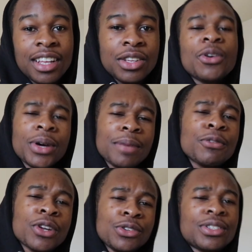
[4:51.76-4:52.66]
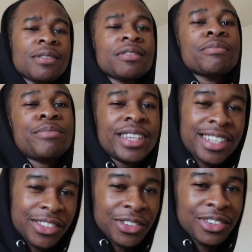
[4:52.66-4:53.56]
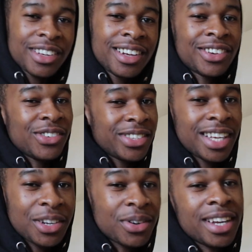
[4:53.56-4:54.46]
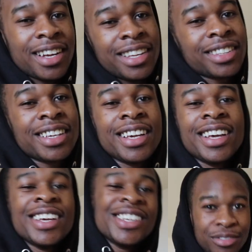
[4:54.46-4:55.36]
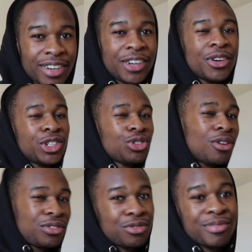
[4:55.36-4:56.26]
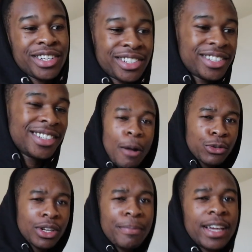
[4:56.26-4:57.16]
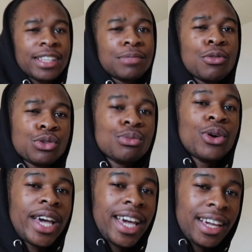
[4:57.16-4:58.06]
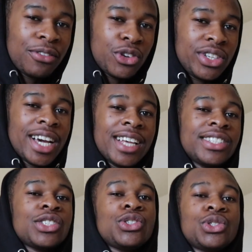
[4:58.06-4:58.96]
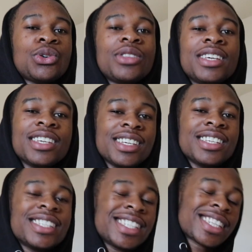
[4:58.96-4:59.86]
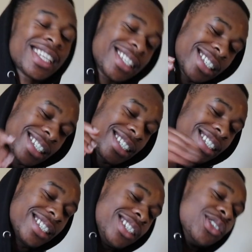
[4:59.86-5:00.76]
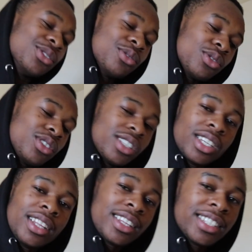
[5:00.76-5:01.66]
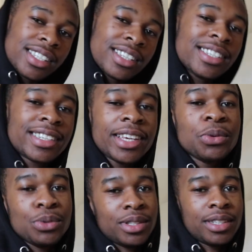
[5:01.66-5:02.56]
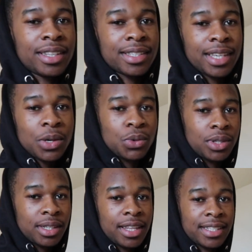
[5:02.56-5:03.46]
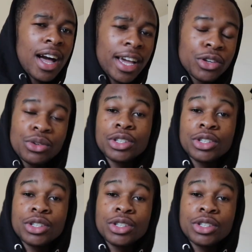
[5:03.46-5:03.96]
You know what? I'm not going to do something big, you know, because I don't want to show off too much. I'm just going to make a small egg for you guys just to show the, you know, the skills. I can do